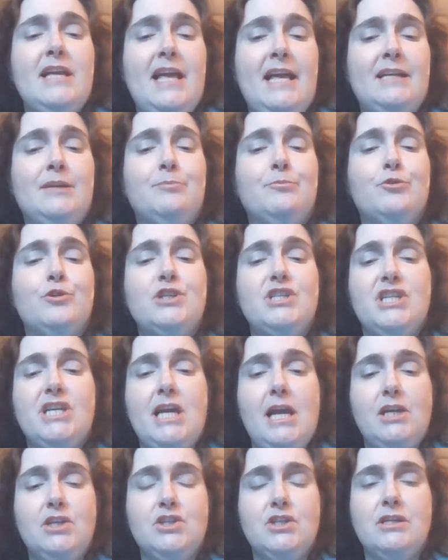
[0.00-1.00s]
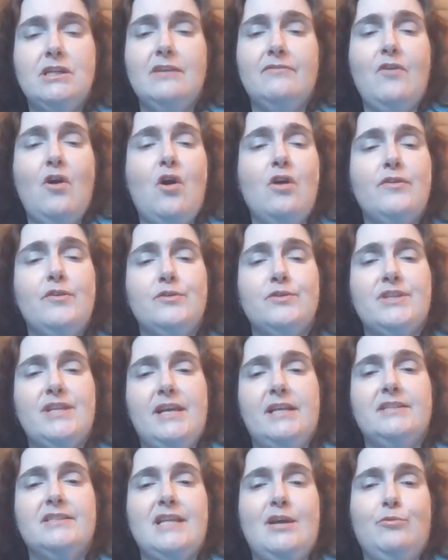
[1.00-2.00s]
an appreciation of all those
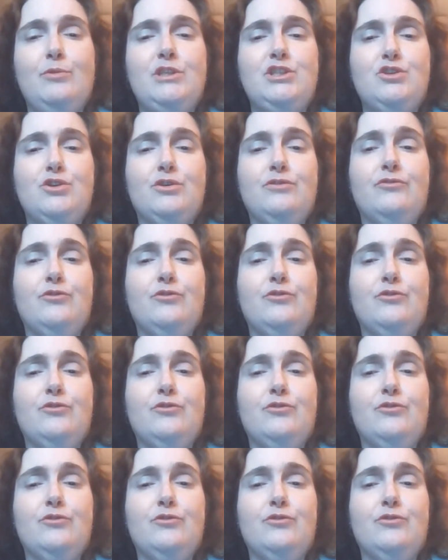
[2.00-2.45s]
things that we took